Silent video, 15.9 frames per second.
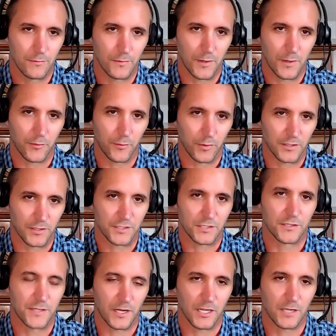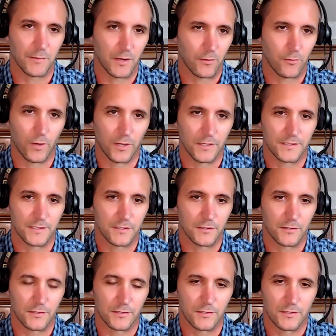We are still talking about one
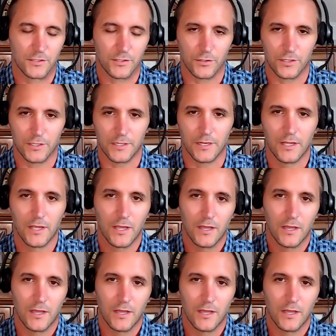single circuit.